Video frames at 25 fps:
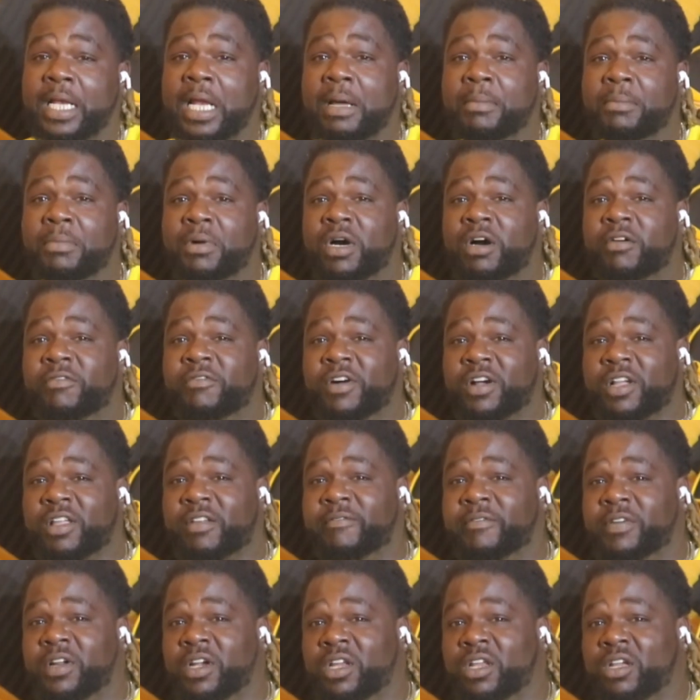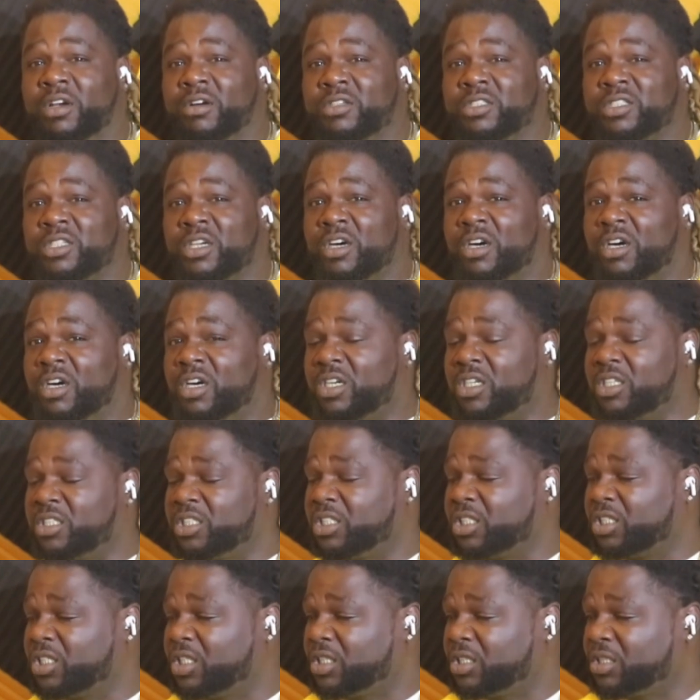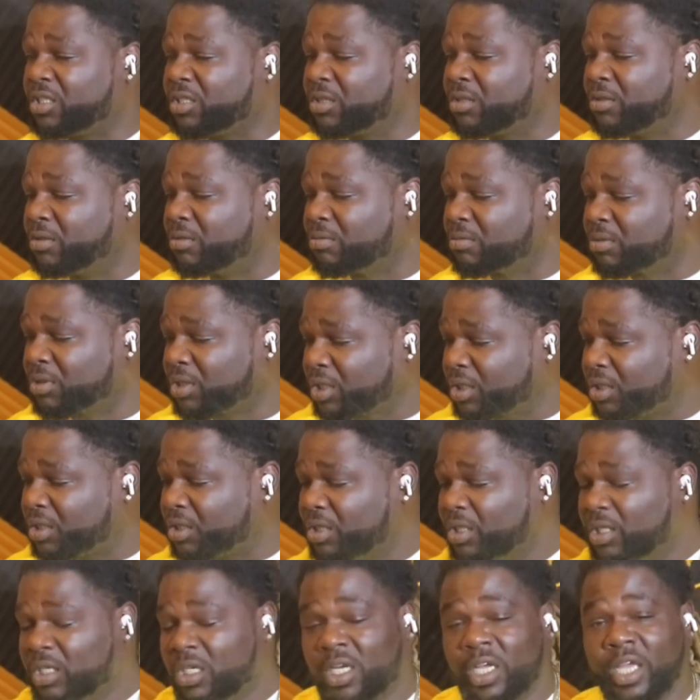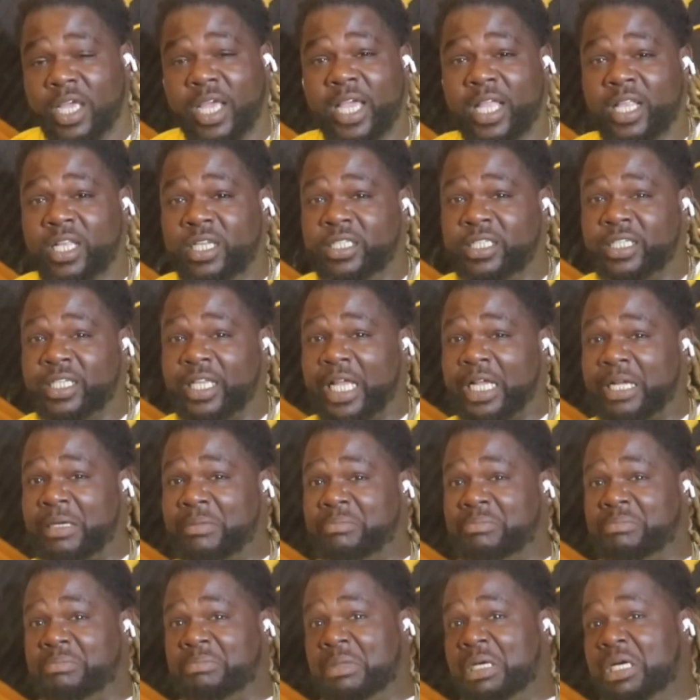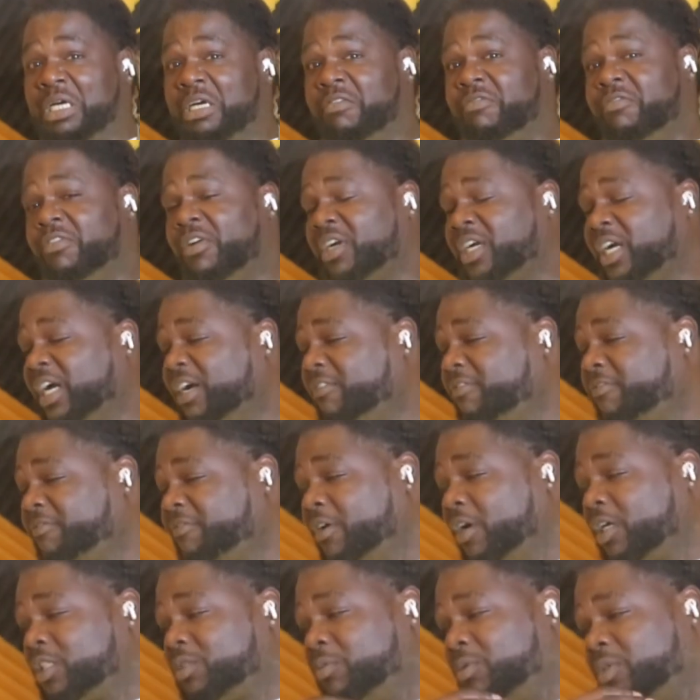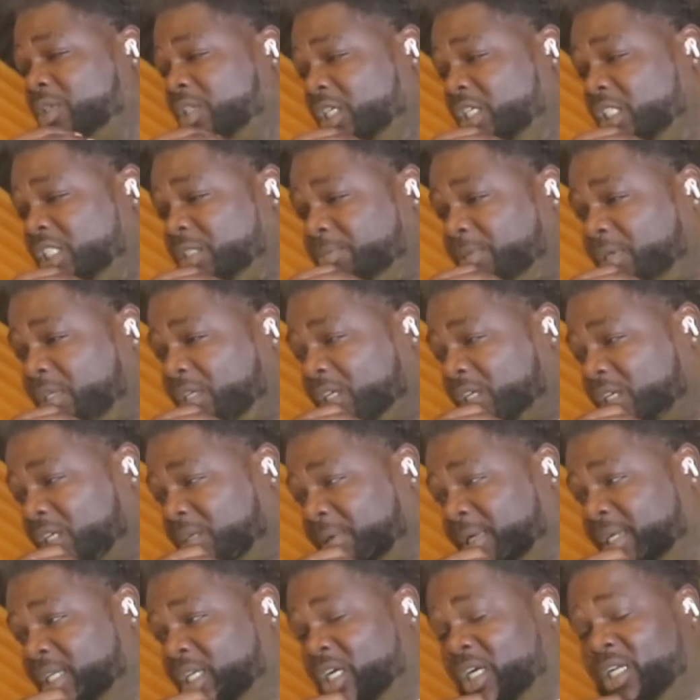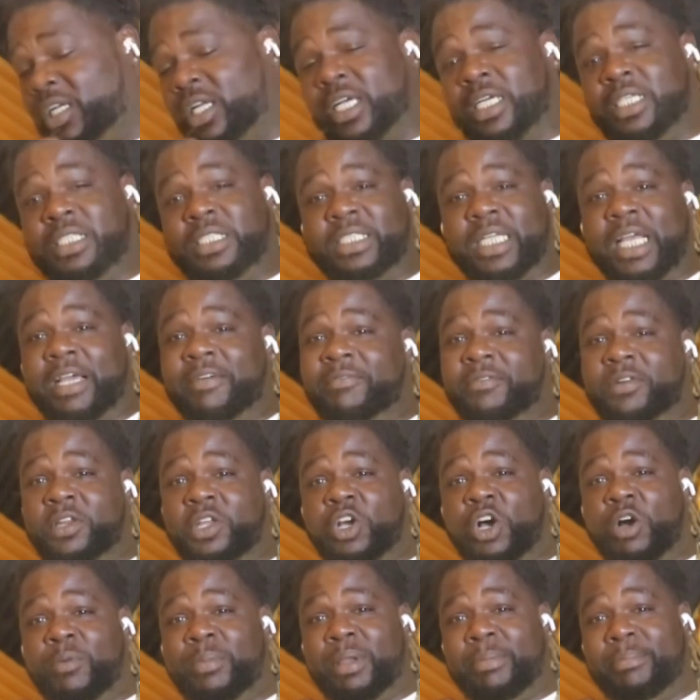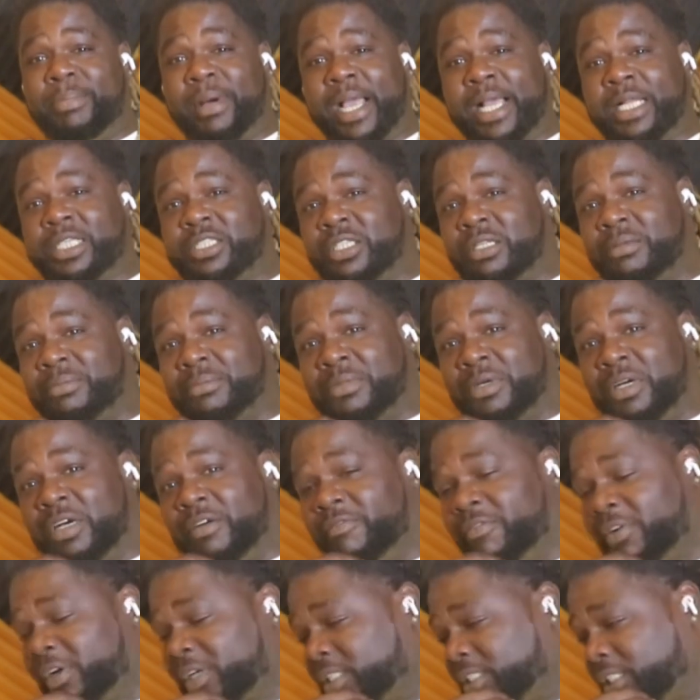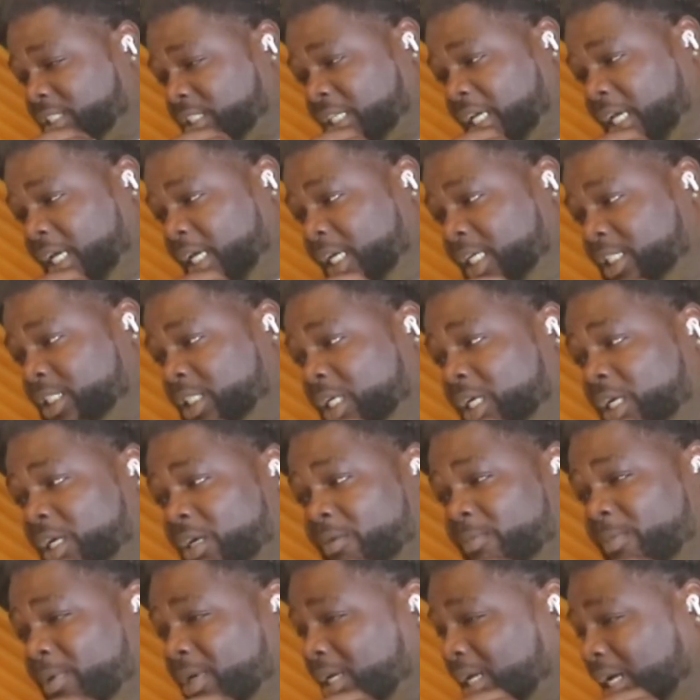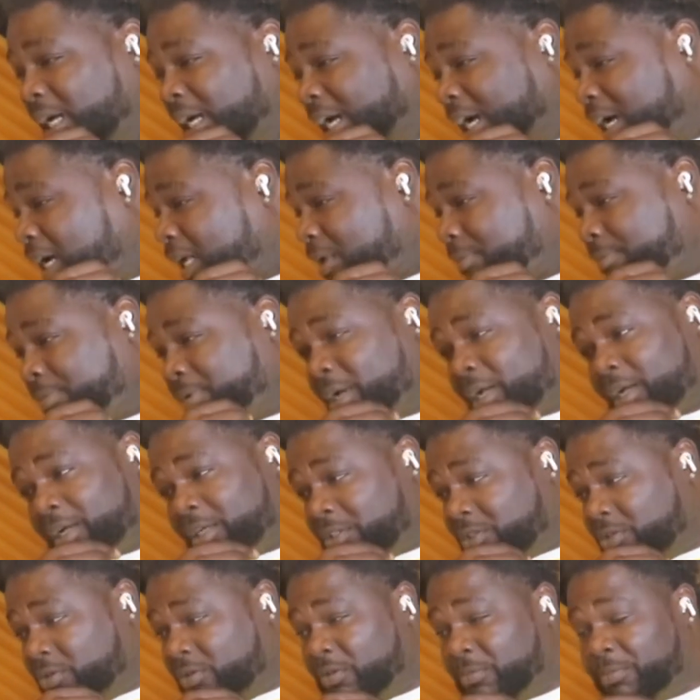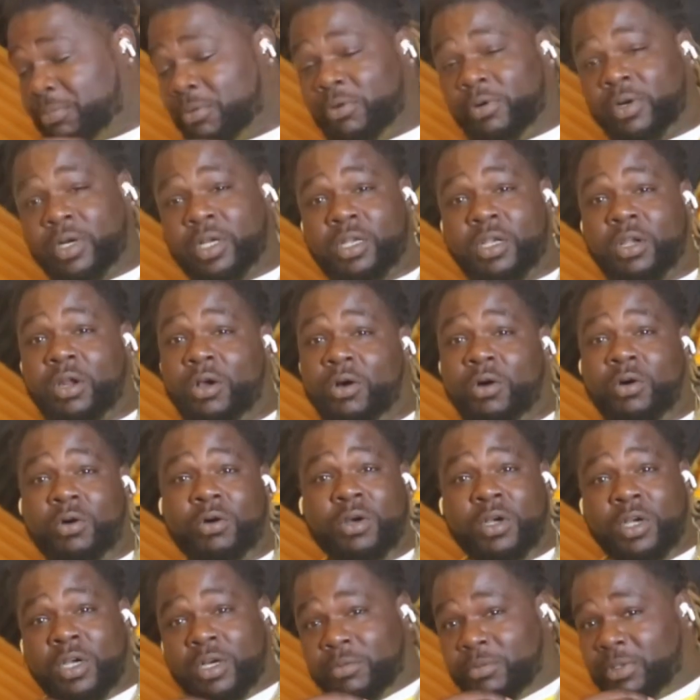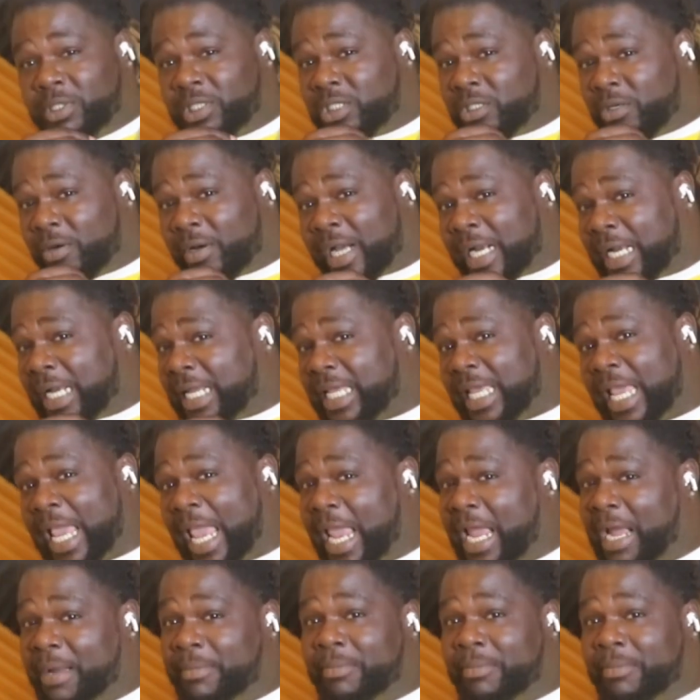motherfucking videos hard as shit too, nigga. Energy like motherfucker. I fucks with this, my nigga. My young nigga definitely gonna be bite to the motherfucking stage. We got out of pocket 2.0. We still got a gang of